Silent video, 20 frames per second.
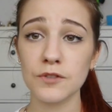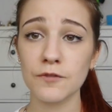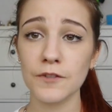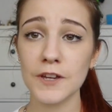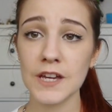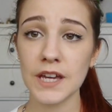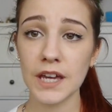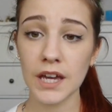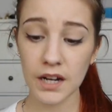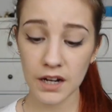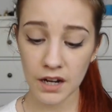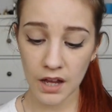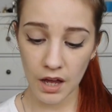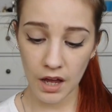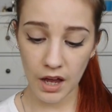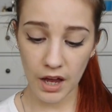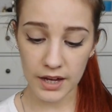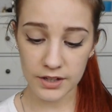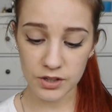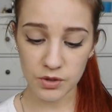is a vegan,
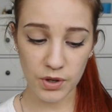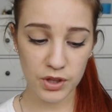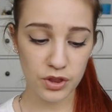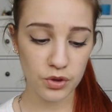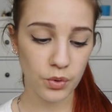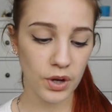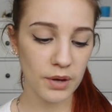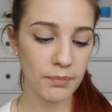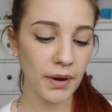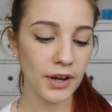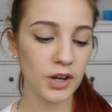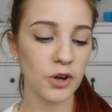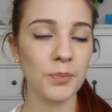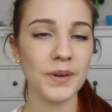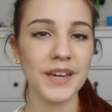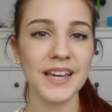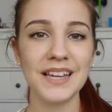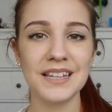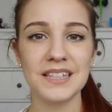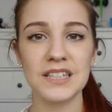so I thought it might not
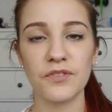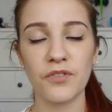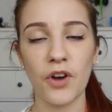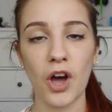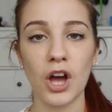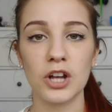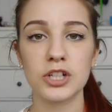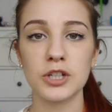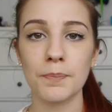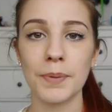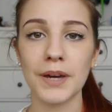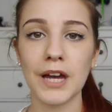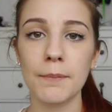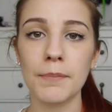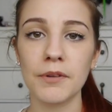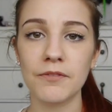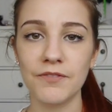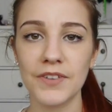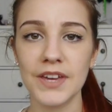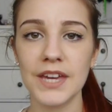be easy for her to pick
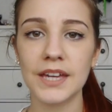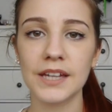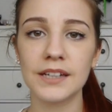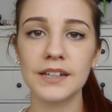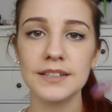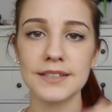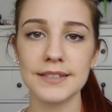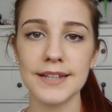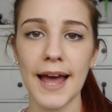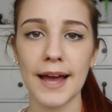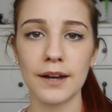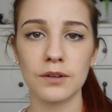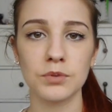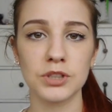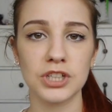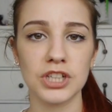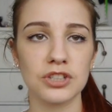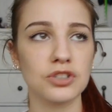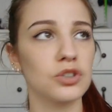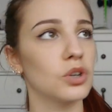up a vegan snack
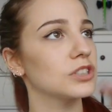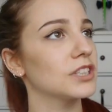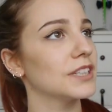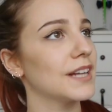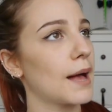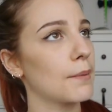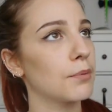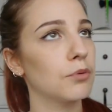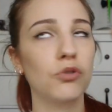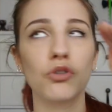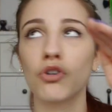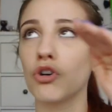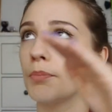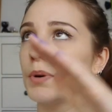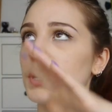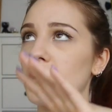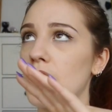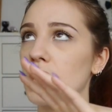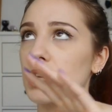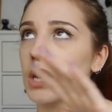which is not an apple or a
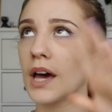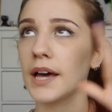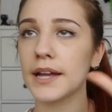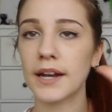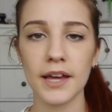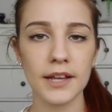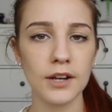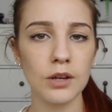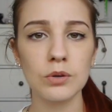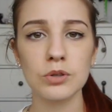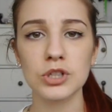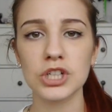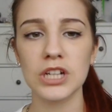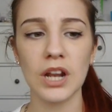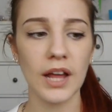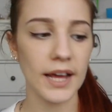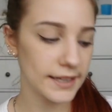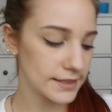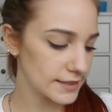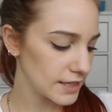banana, and I know she
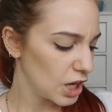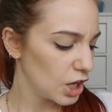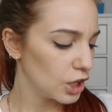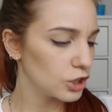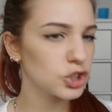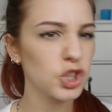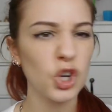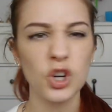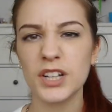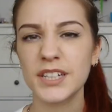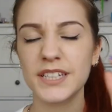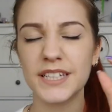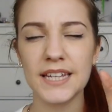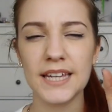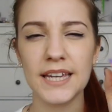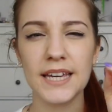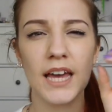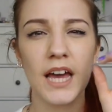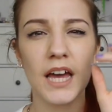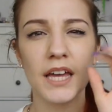likes
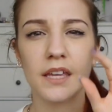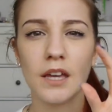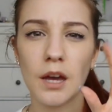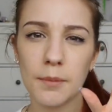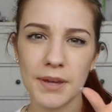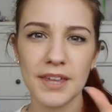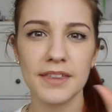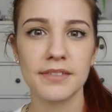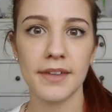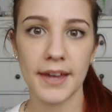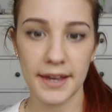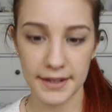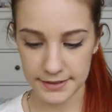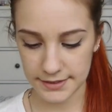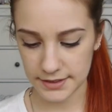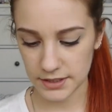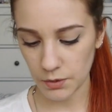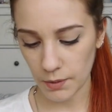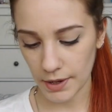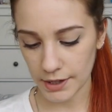chocolatey yummy
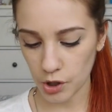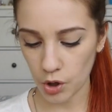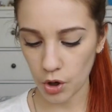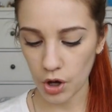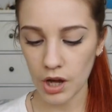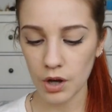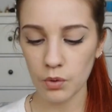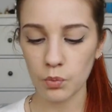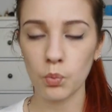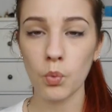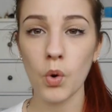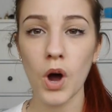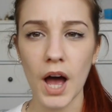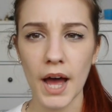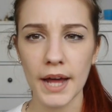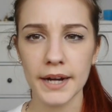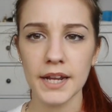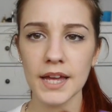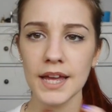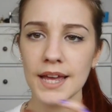things, so I got her
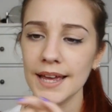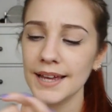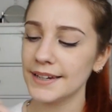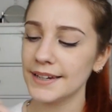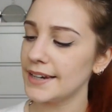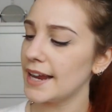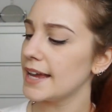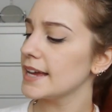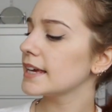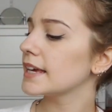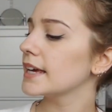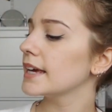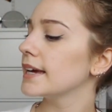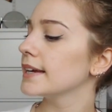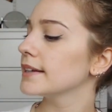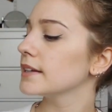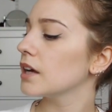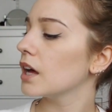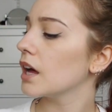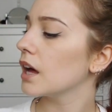one
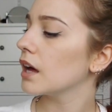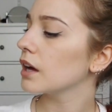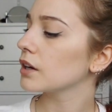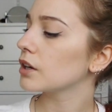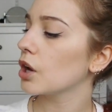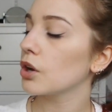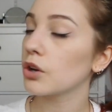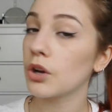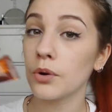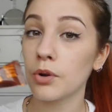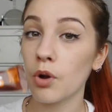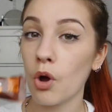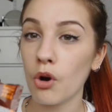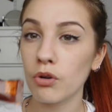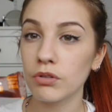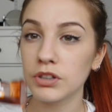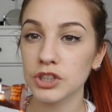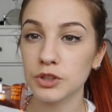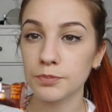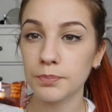Naked cocoa and
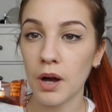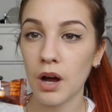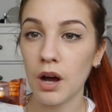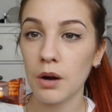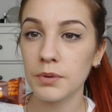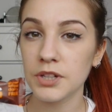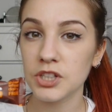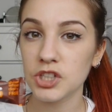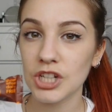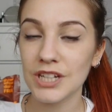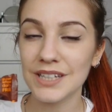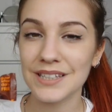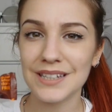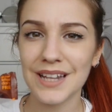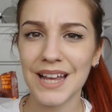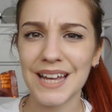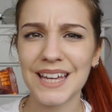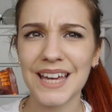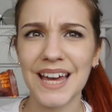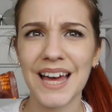orange bar, which is
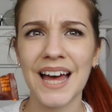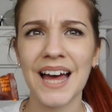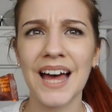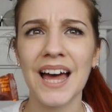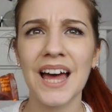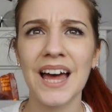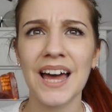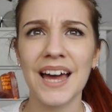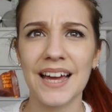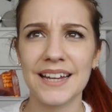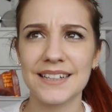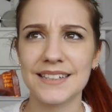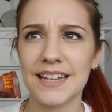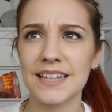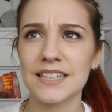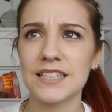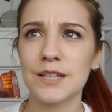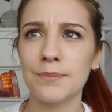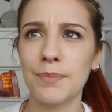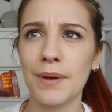like it
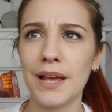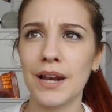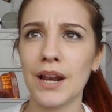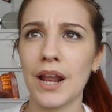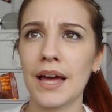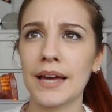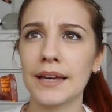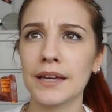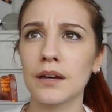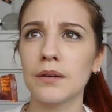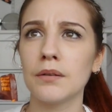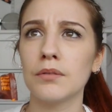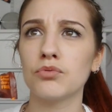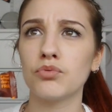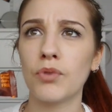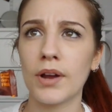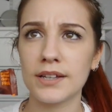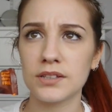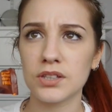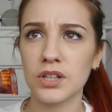tastes a bit like
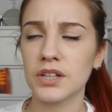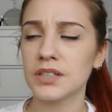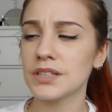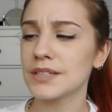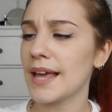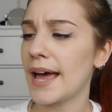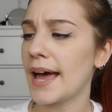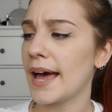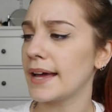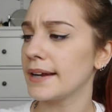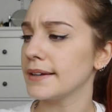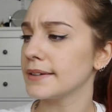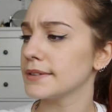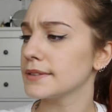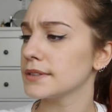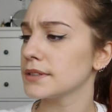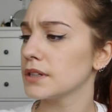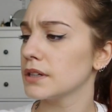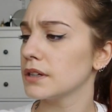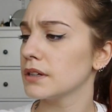raisins
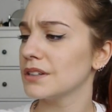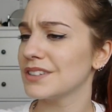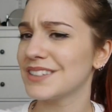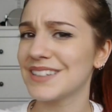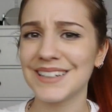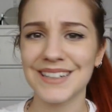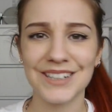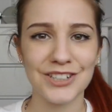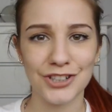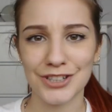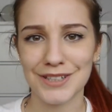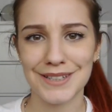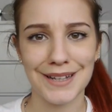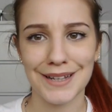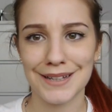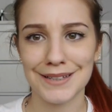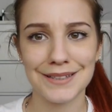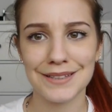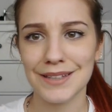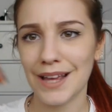and
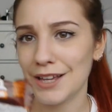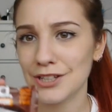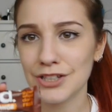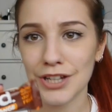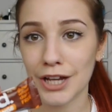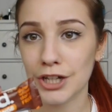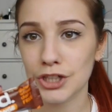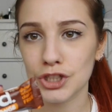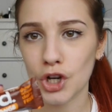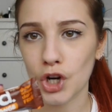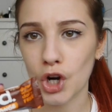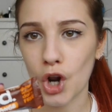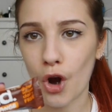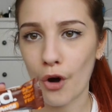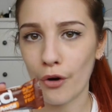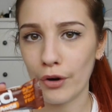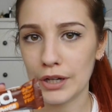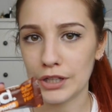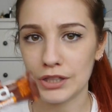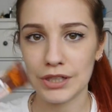deliciousness. It's like a chocolate
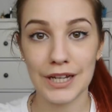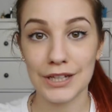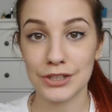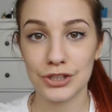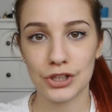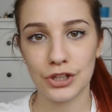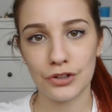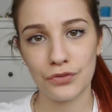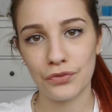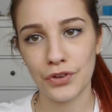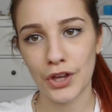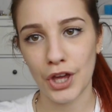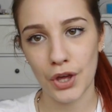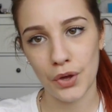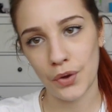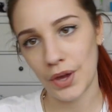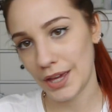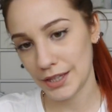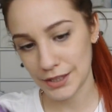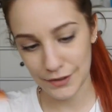orange. It's good for
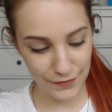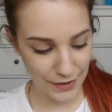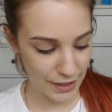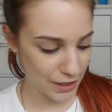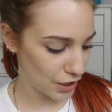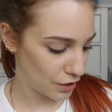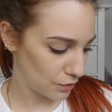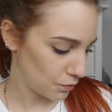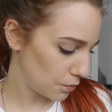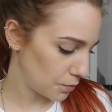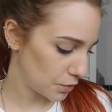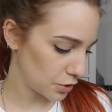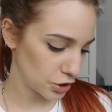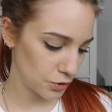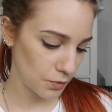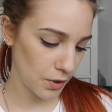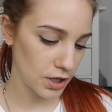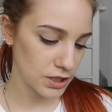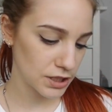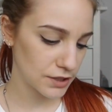you, it's vegan. What could
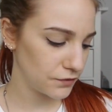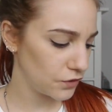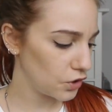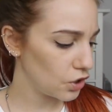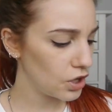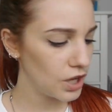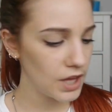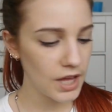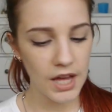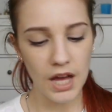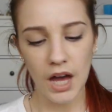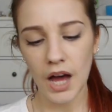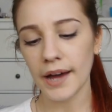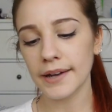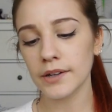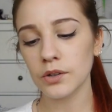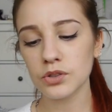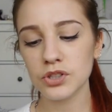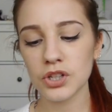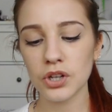you ask for?
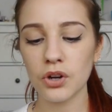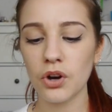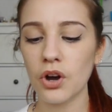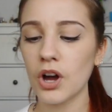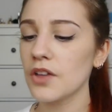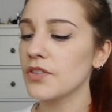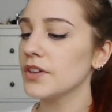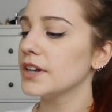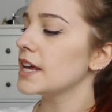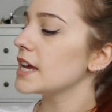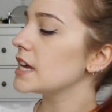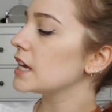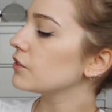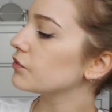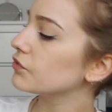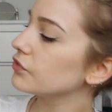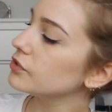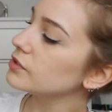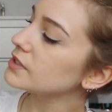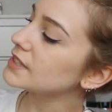I also got her the
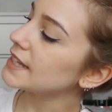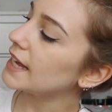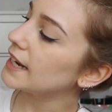Naked Fruit